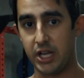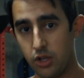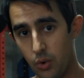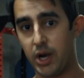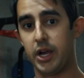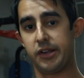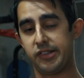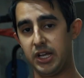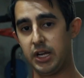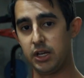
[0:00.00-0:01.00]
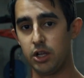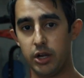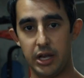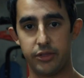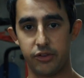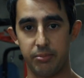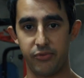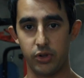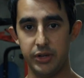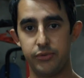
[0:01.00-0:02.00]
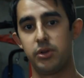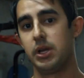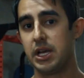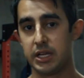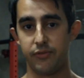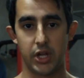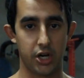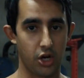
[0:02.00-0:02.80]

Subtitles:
that you are extending a lot at the top of your lift, give that a